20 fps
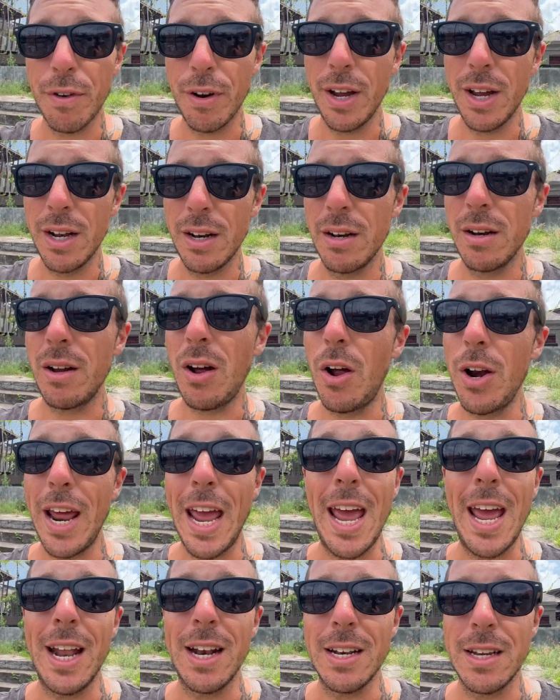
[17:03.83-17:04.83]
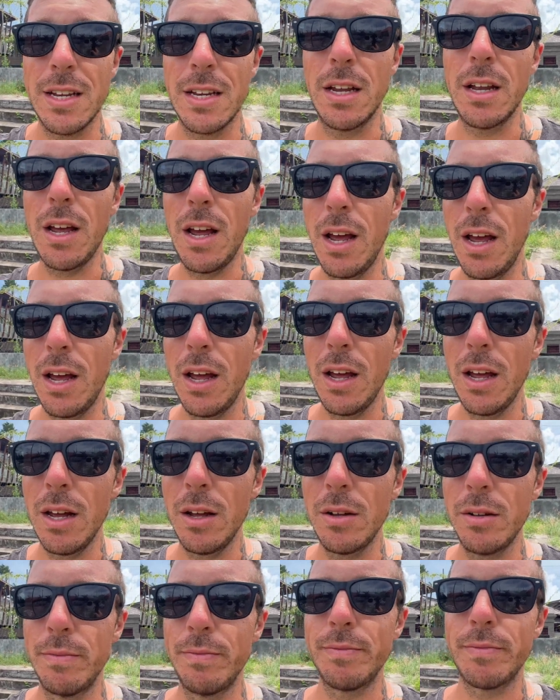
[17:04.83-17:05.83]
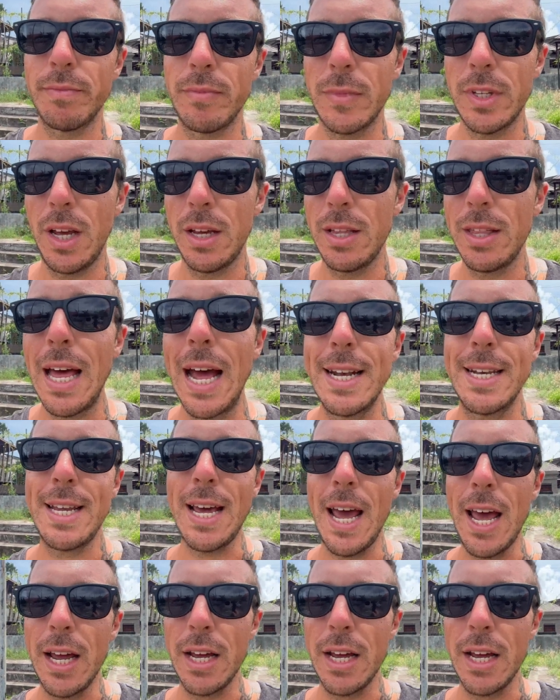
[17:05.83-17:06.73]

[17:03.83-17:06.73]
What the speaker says: it on hand that day.